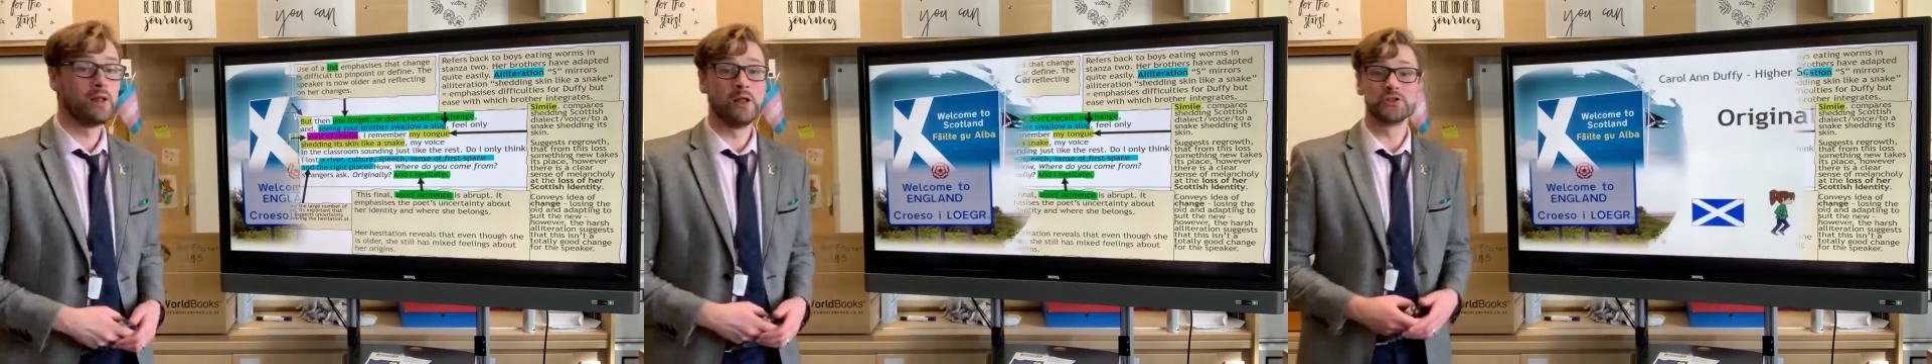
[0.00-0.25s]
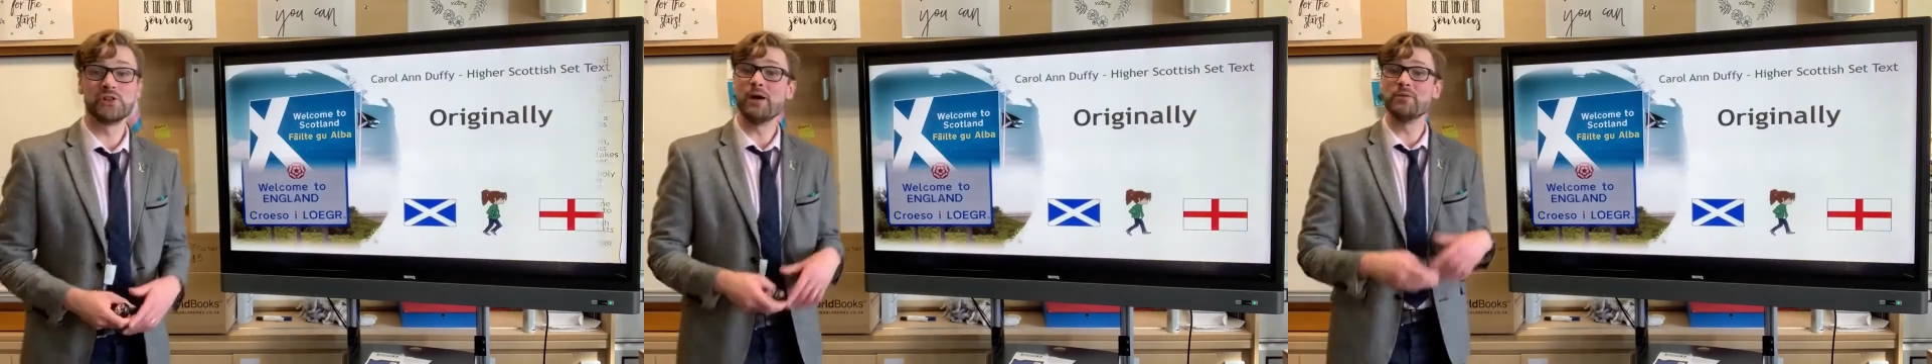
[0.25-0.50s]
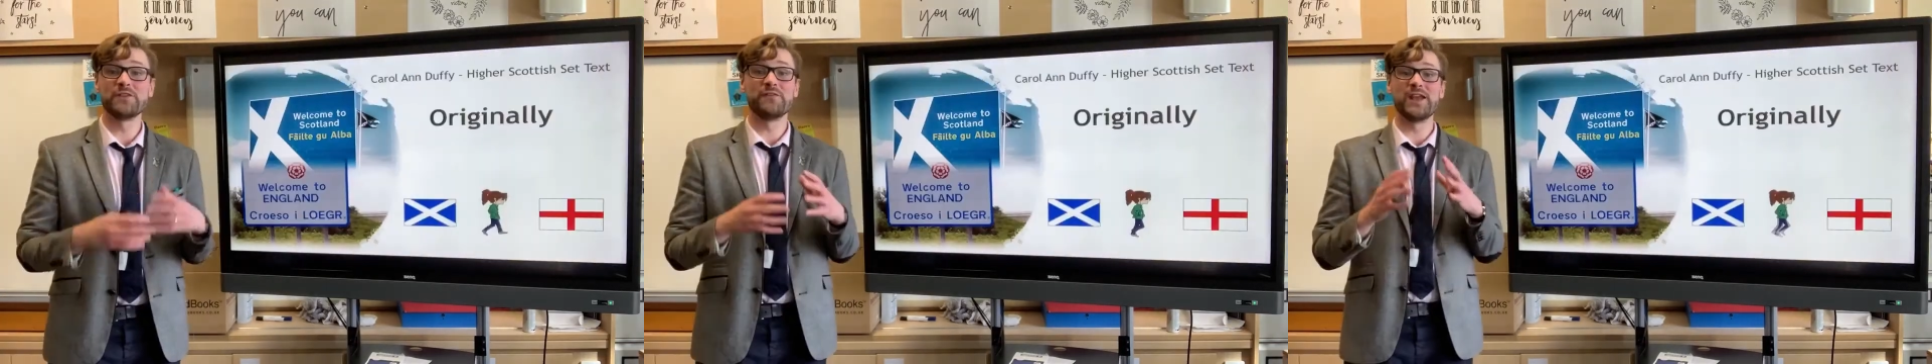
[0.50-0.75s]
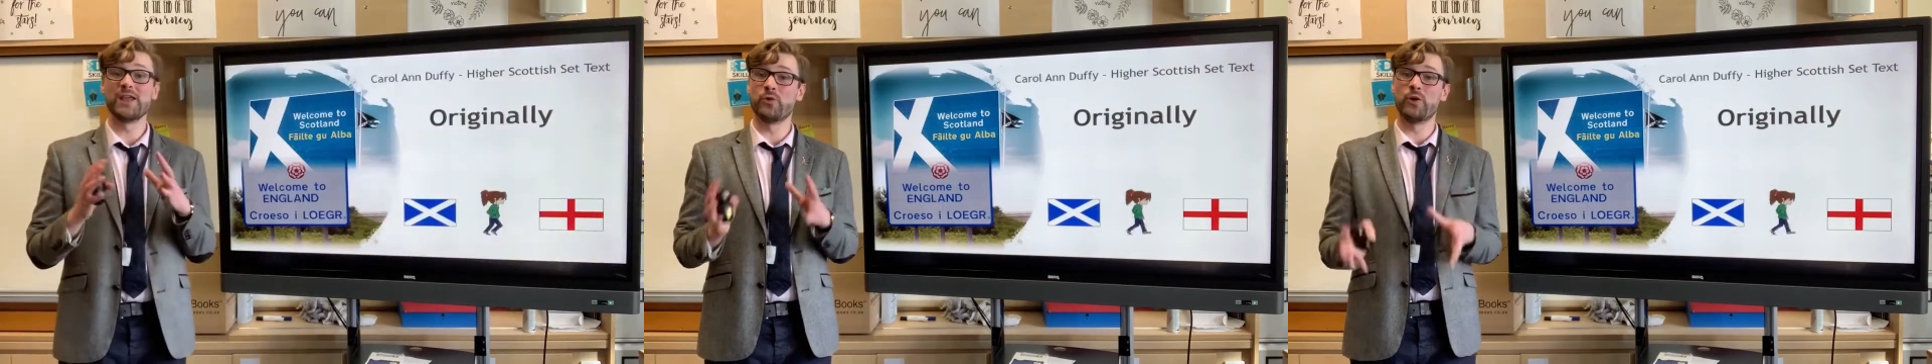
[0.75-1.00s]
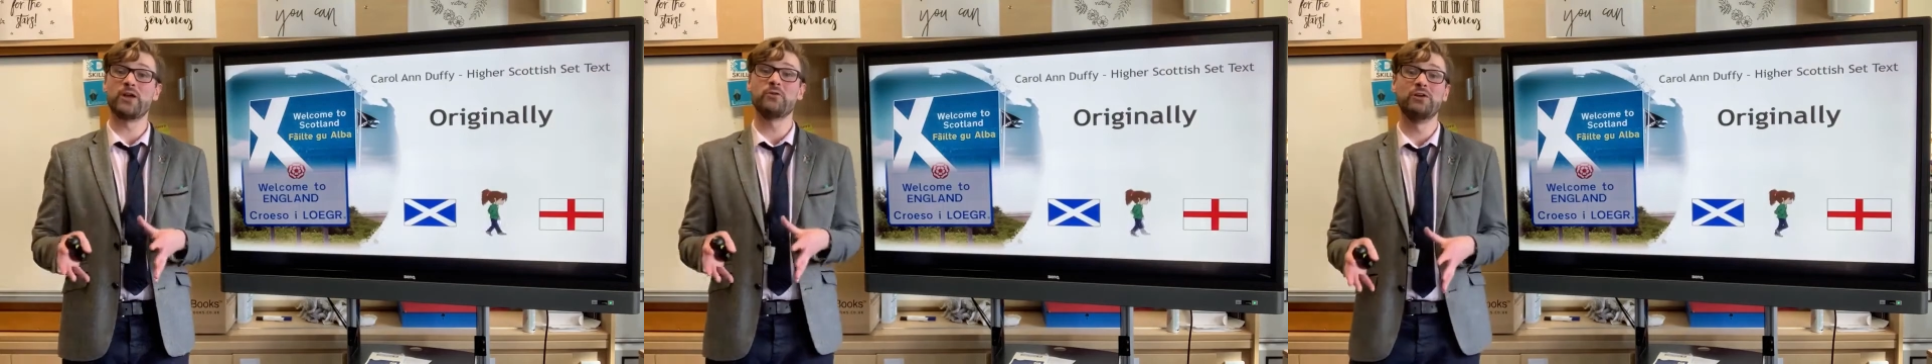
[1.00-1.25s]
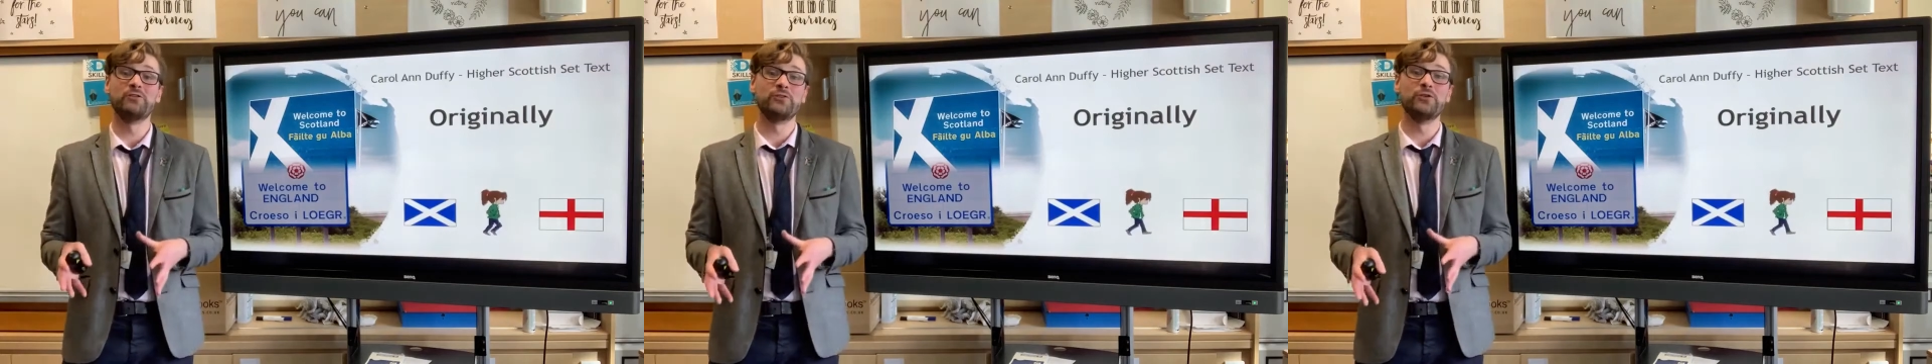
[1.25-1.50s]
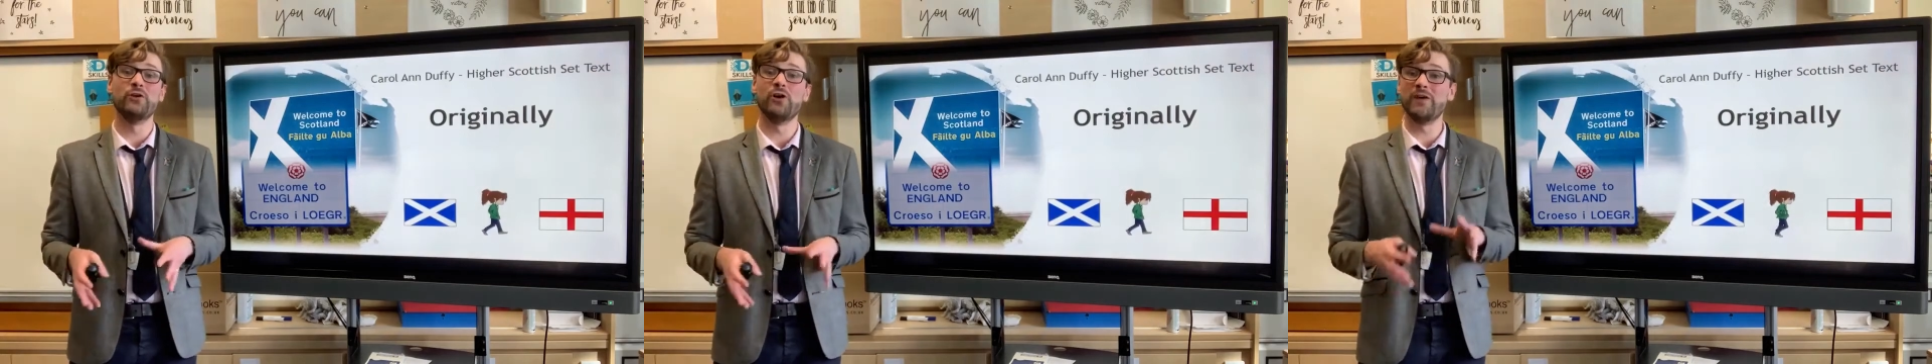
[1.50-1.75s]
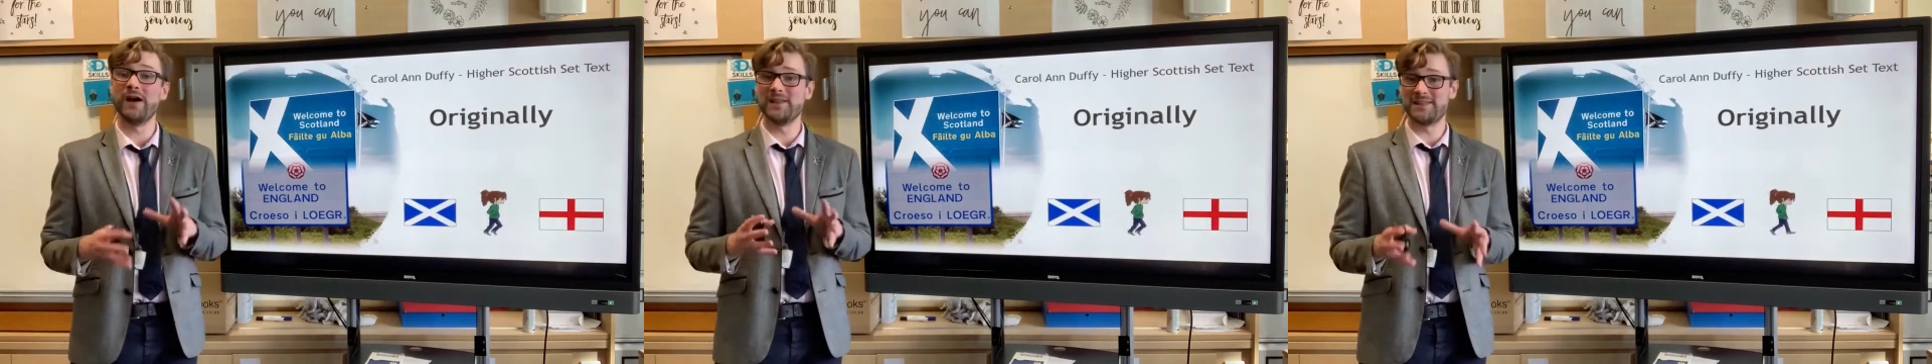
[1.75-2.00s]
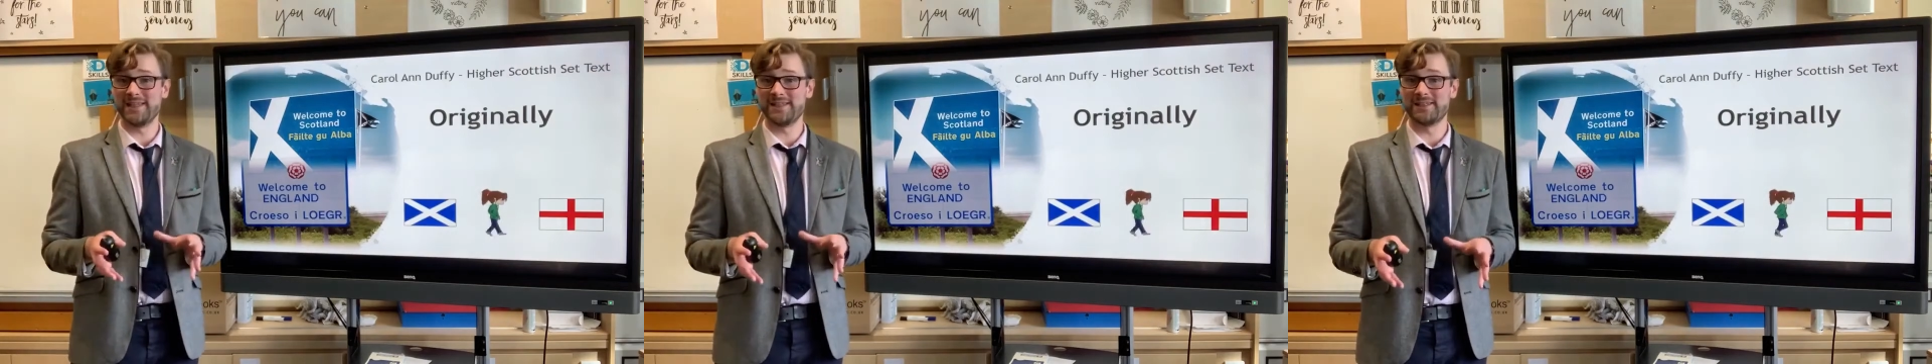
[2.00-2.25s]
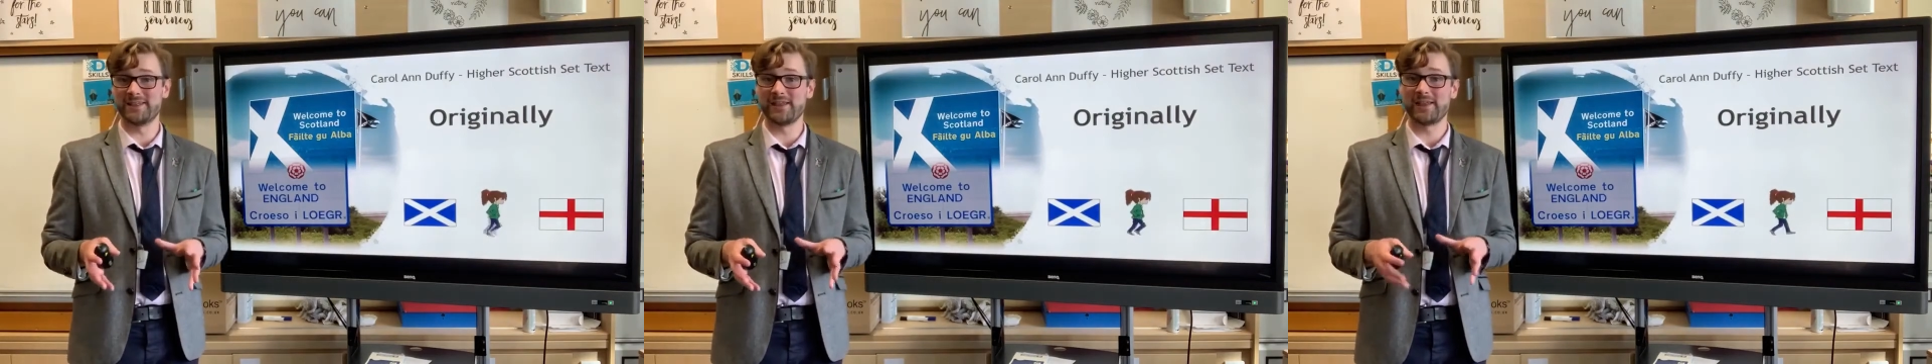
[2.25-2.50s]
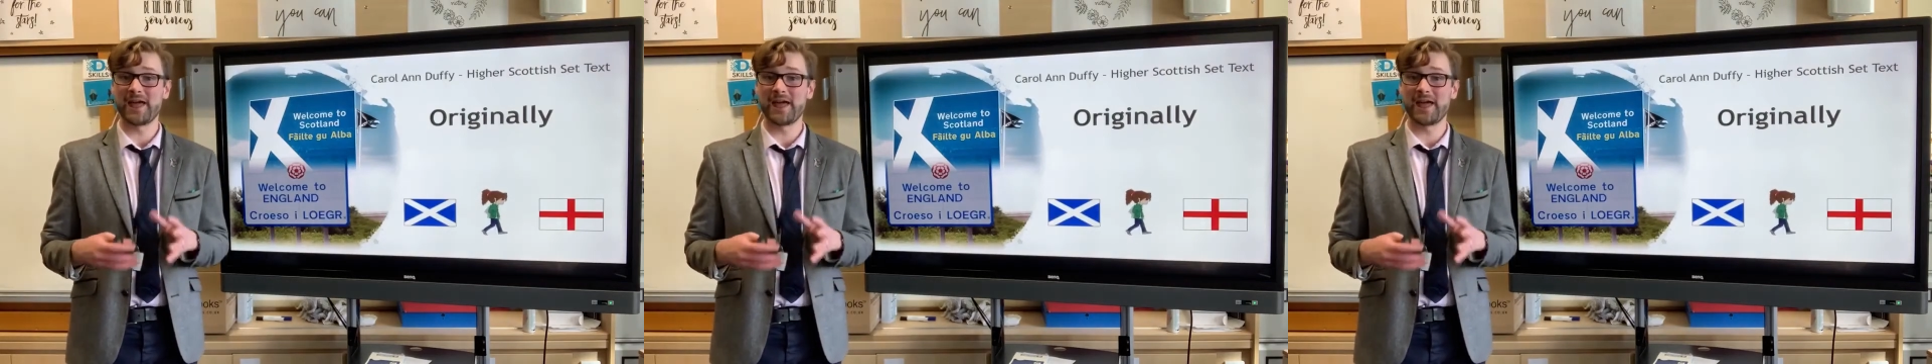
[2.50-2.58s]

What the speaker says: So that was a very quick run through of annotating